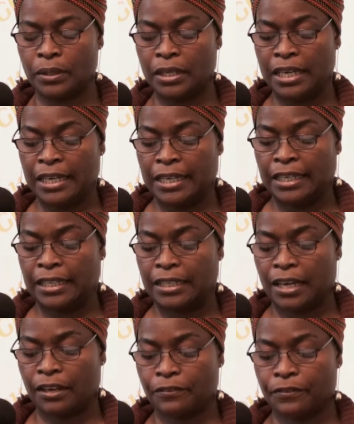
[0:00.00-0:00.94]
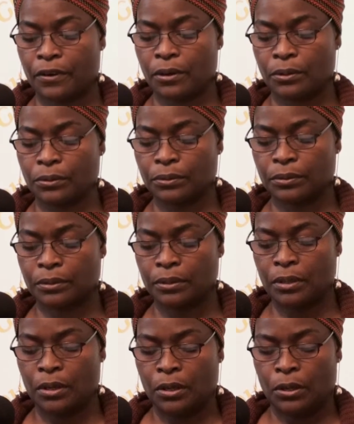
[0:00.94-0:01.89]
Eli froze,
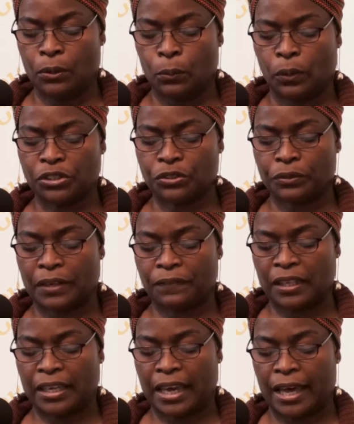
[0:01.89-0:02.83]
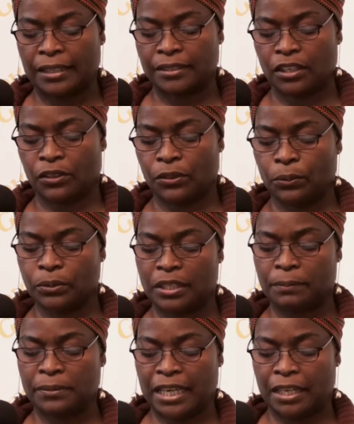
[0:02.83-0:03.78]
wondering if the cat had thought him
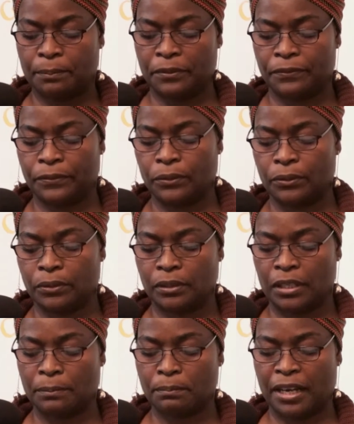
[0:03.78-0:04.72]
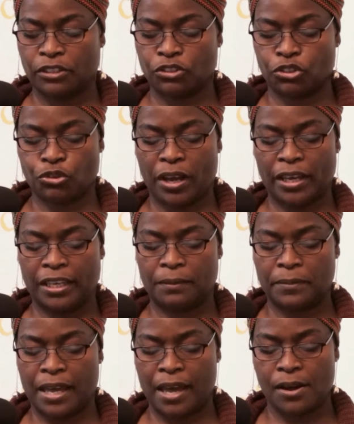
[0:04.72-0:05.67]
dead before and might strike him
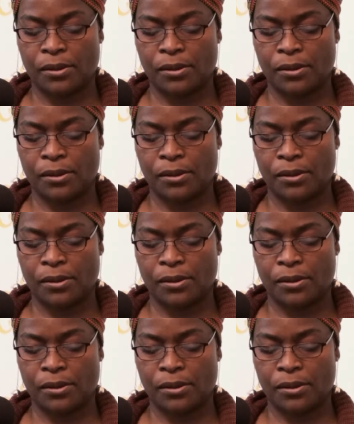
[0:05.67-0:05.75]
now.